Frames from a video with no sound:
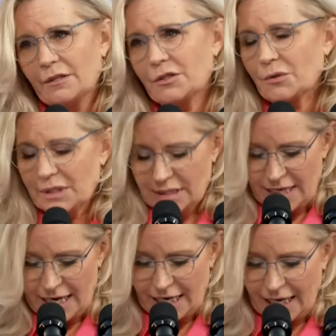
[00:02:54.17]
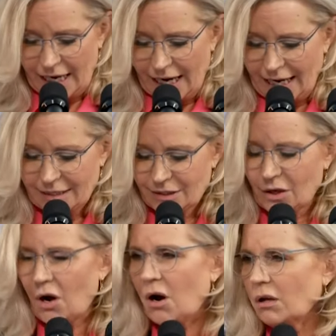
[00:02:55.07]
So today I ask
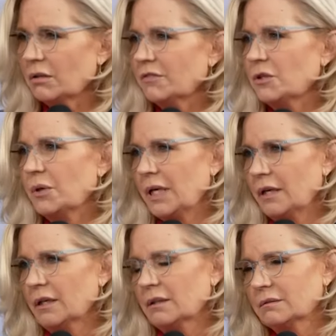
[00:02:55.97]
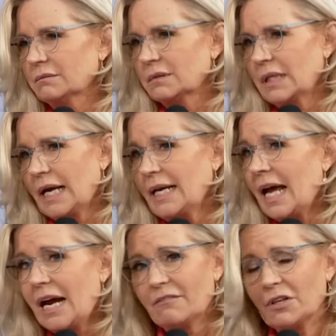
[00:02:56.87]
all of you here and
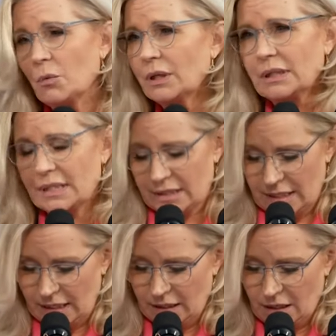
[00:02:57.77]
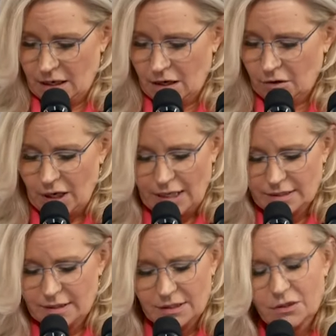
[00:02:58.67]
everyone listening
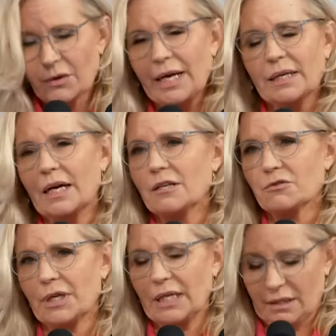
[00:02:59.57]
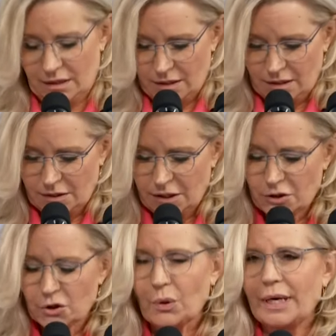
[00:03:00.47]
across this great country to
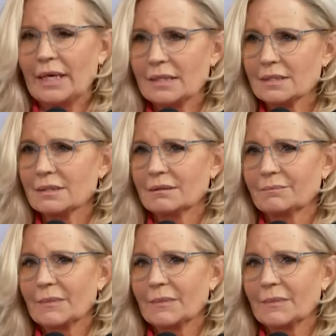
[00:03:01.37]
join us